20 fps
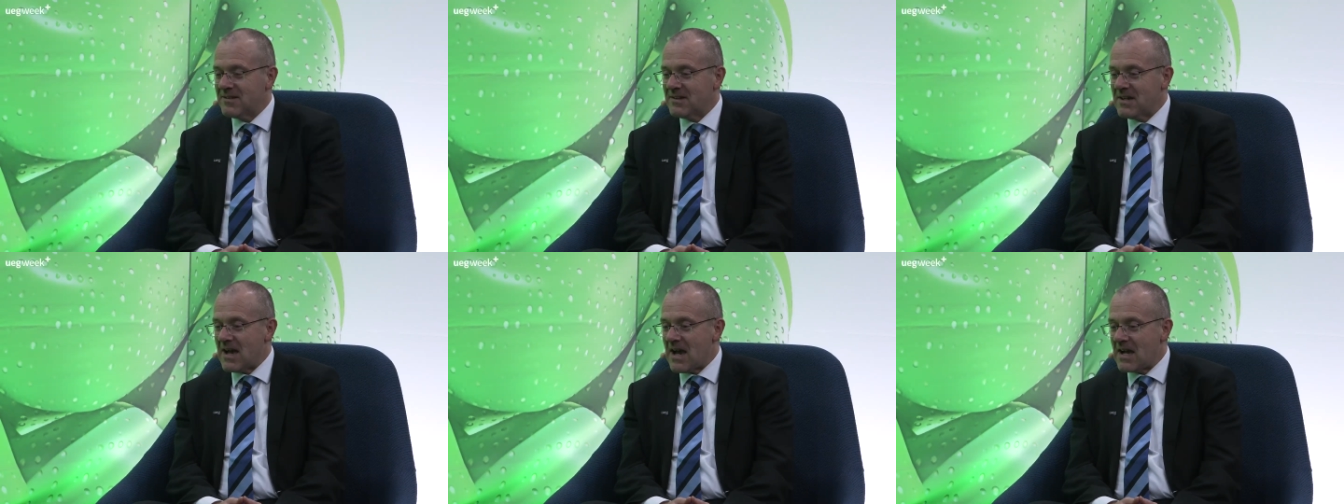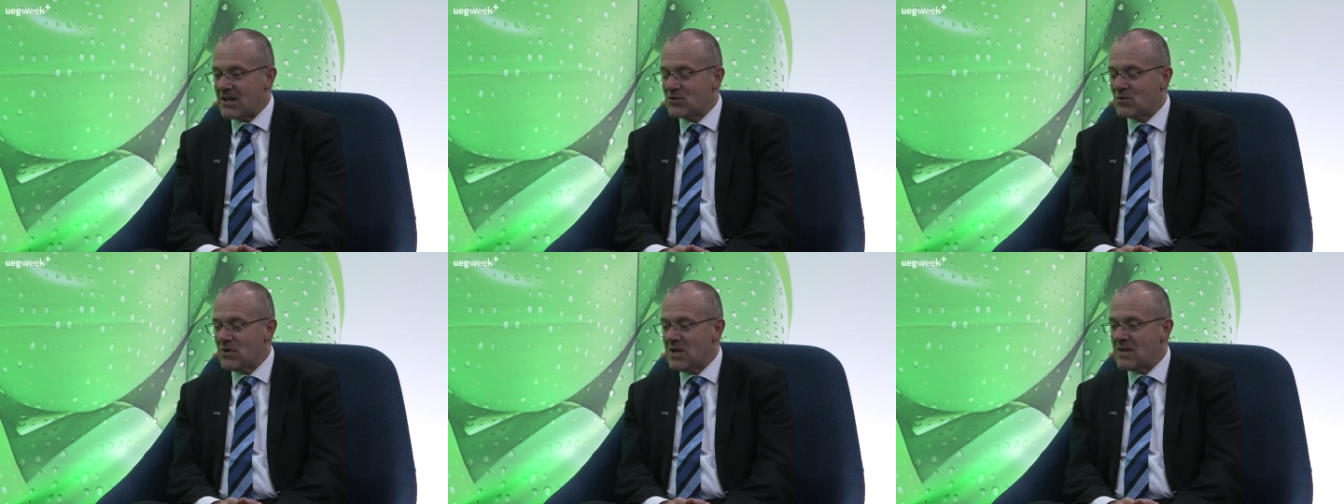
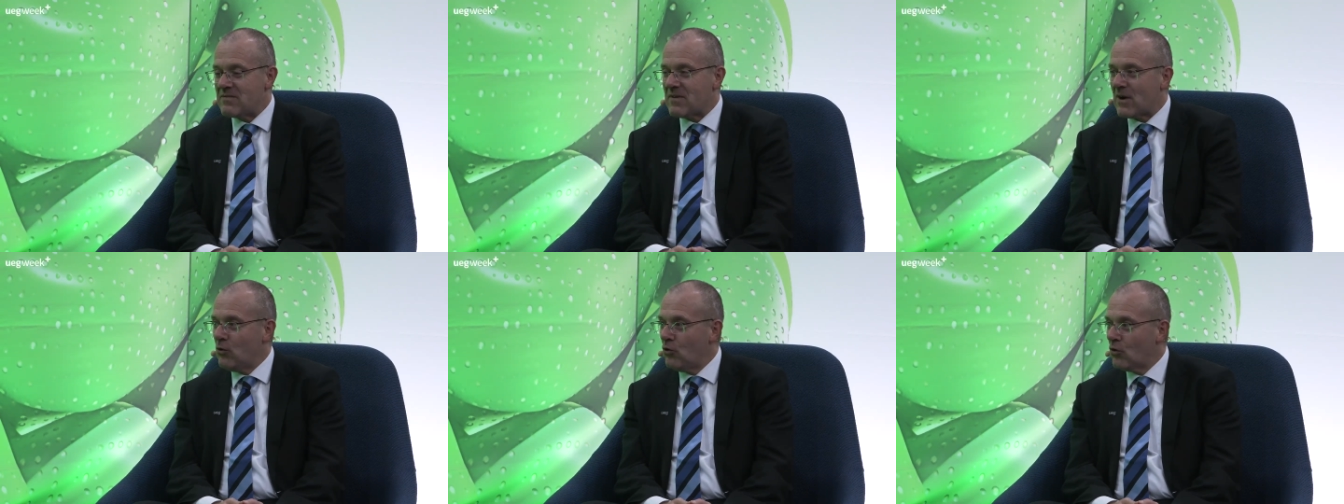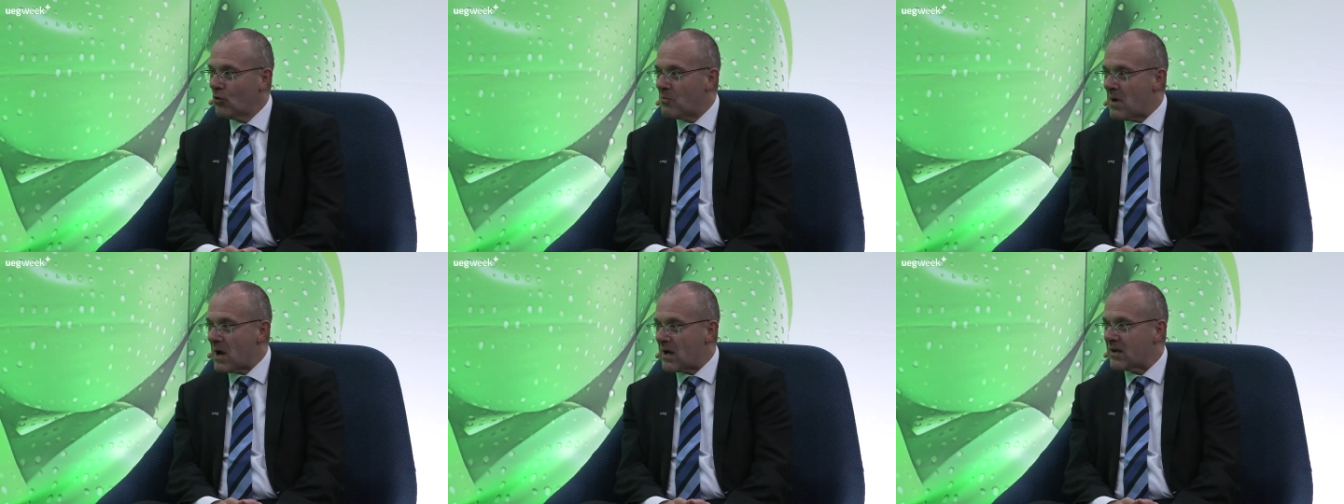actually, if I
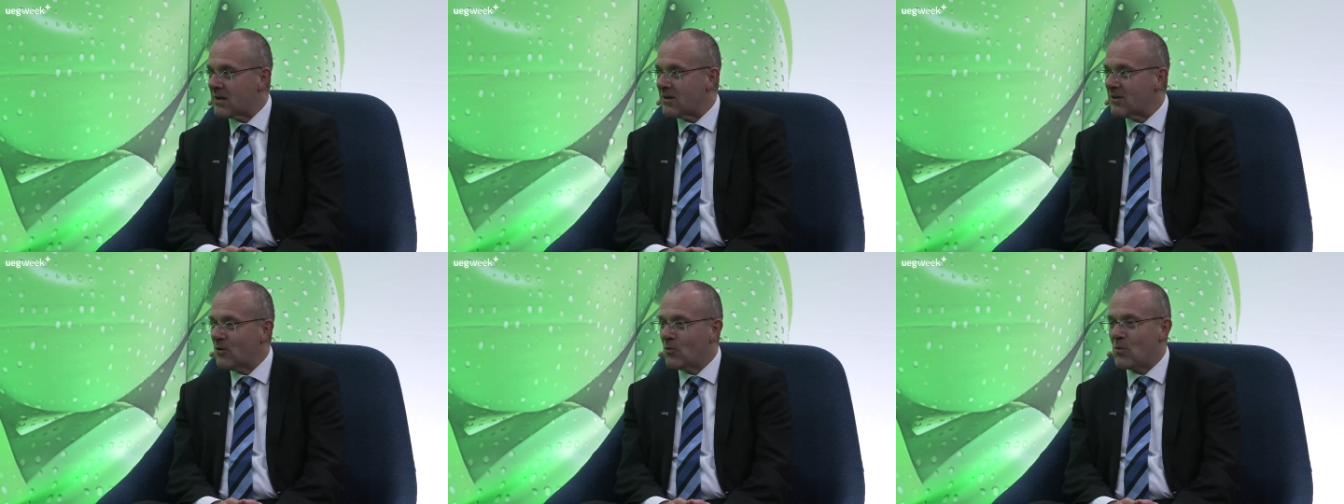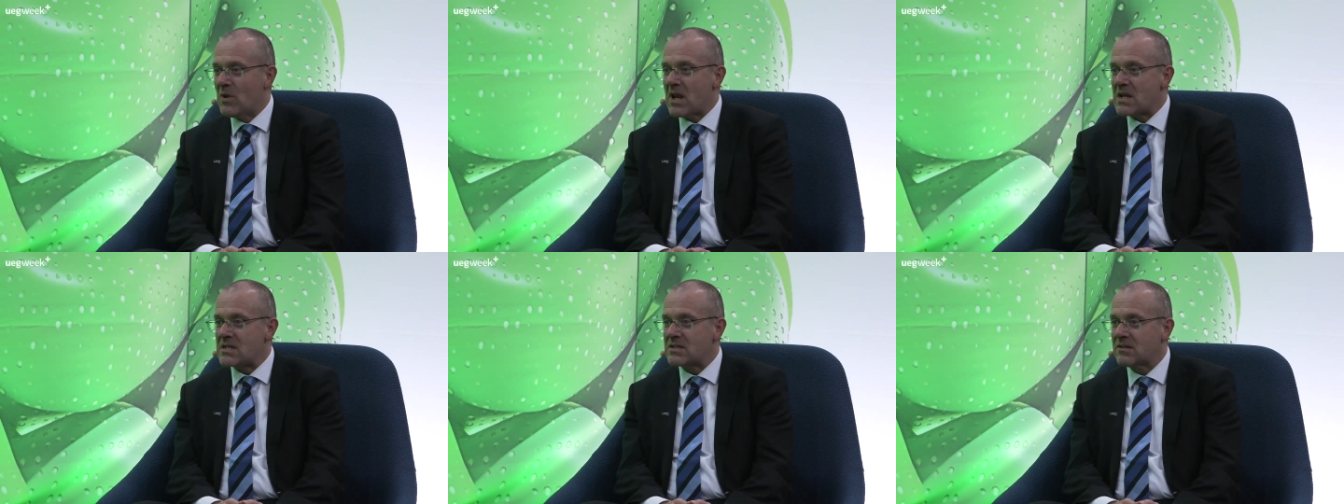look back,
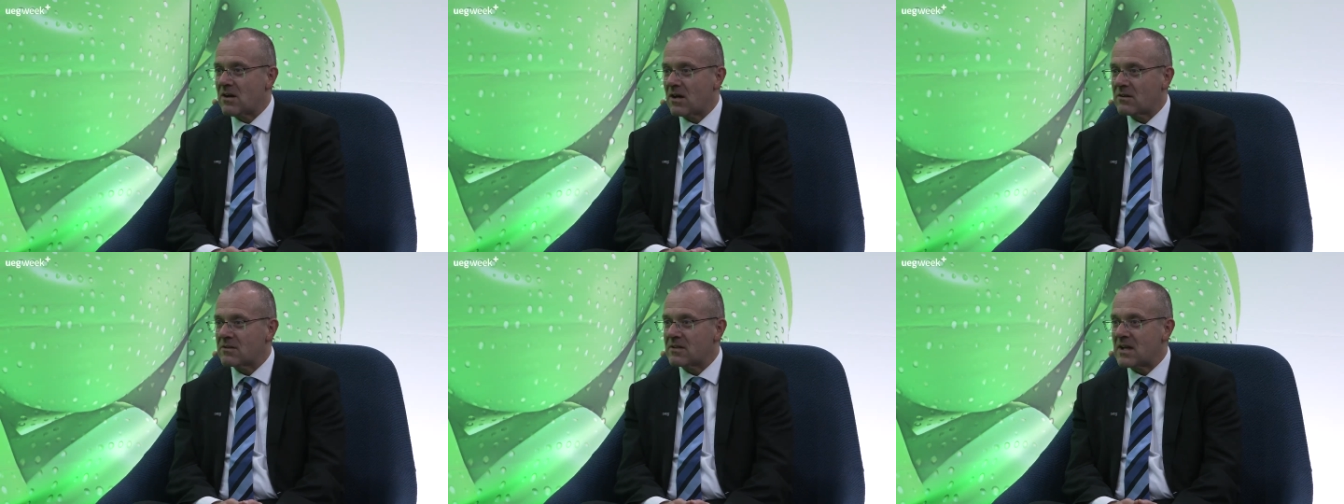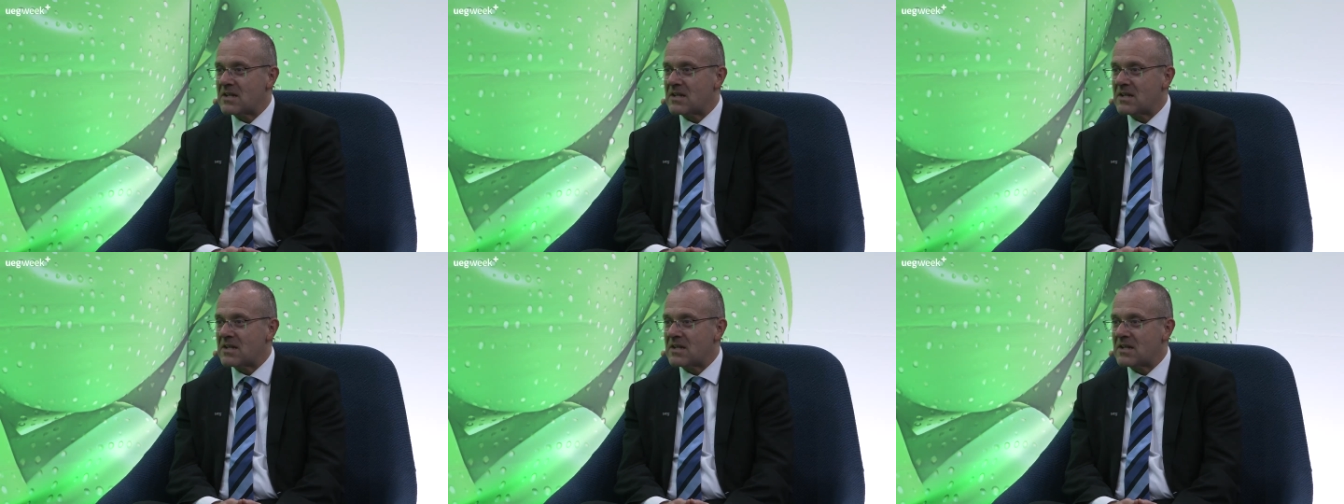when I started